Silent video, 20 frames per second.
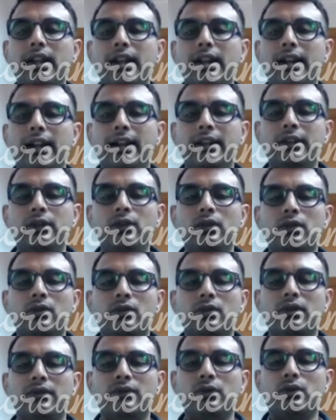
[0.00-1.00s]
and you
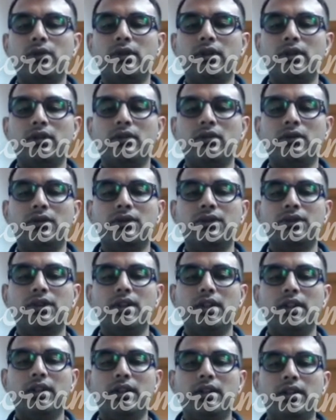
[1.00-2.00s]
also have to enclose
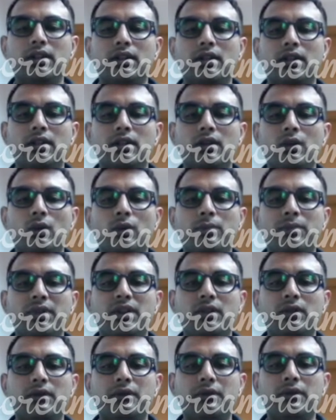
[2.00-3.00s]
the
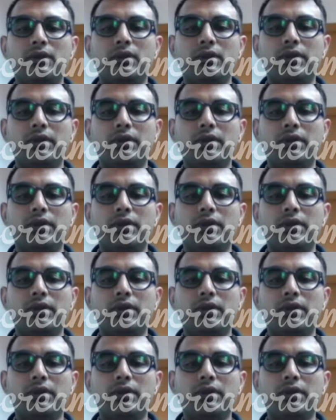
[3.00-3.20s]
copy of